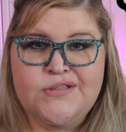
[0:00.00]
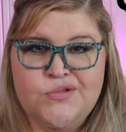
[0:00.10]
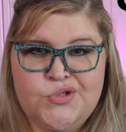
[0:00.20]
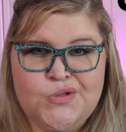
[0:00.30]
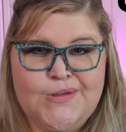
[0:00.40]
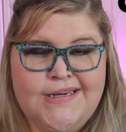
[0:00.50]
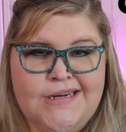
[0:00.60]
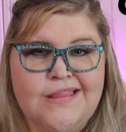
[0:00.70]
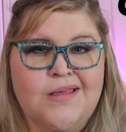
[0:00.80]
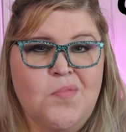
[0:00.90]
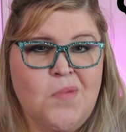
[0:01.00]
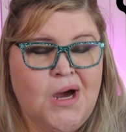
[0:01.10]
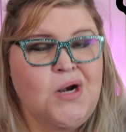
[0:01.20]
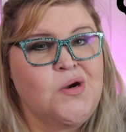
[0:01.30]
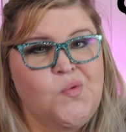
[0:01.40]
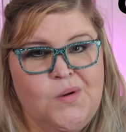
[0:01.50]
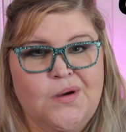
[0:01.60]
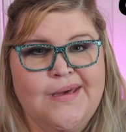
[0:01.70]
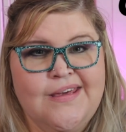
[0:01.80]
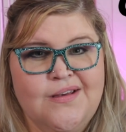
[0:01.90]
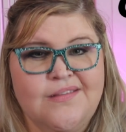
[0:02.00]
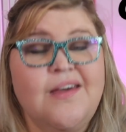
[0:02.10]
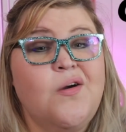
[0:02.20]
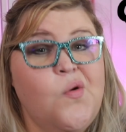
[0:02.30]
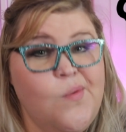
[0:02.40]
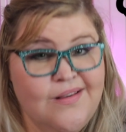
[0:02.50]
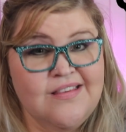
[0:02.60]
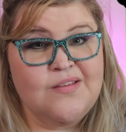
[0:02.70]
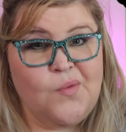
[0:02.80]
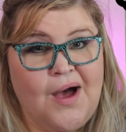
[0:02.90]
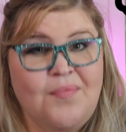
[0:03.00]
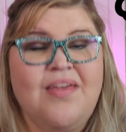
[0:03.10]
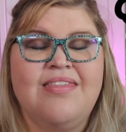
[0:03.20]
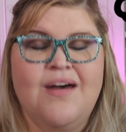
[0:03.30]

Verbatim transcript: to join the Modern Quilt Guild quilt swap